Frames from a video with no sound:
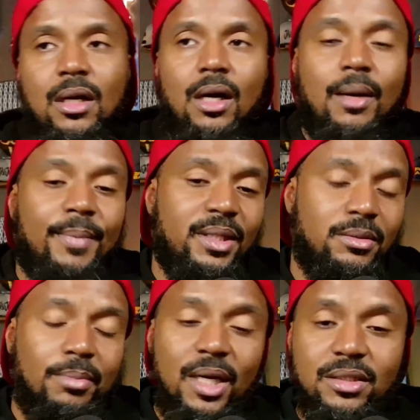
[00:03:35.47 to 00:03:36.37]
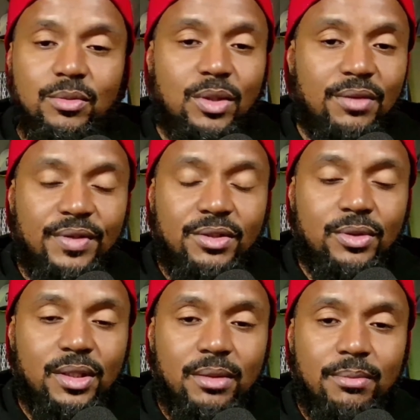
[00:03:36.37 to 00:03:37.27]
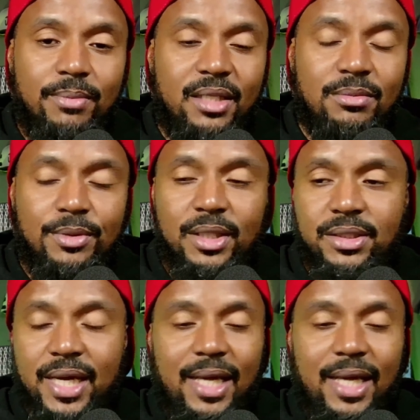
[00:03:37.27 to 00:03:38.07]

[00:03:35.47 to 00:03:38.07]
Um, but bugs will eventually make it into production.